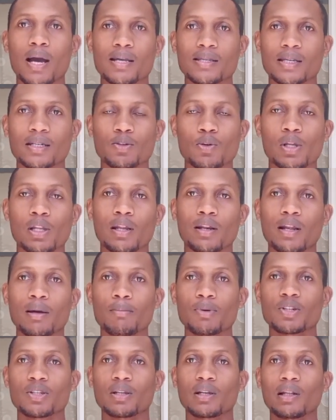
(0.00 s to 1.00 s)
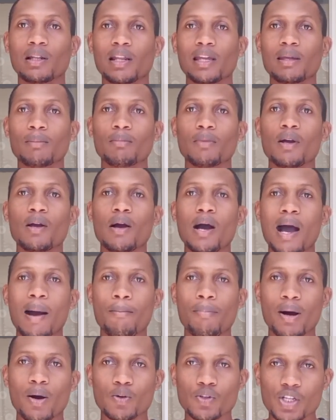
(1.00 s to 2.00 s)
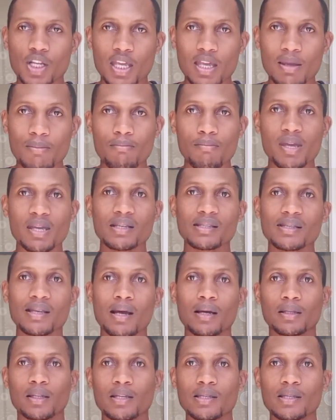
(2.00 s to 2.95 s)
has actually lavished claim about him being sacked.